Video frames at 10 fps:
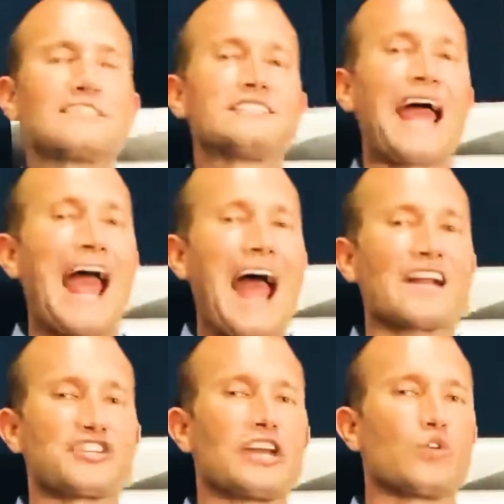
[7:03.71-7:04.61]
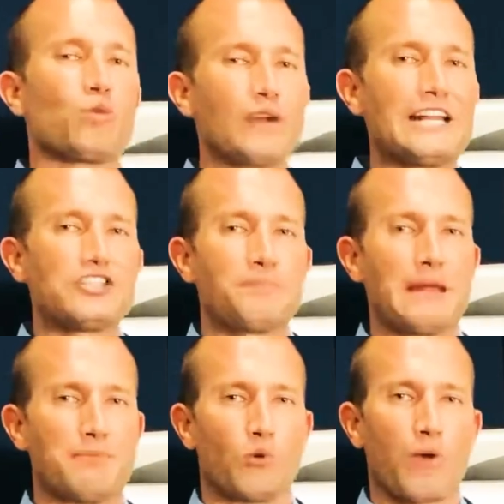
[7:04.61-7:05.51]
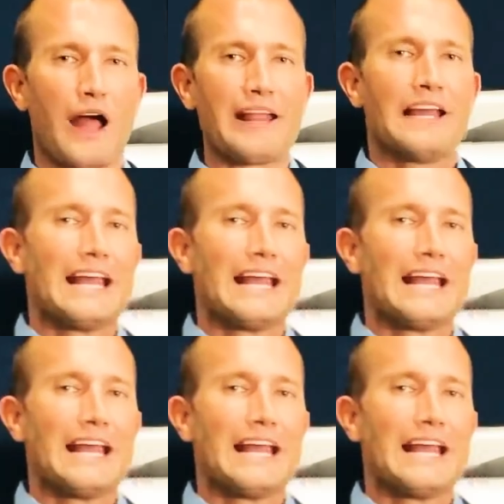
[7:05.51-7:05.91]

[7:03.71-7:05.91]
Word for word: attach and reach people, right?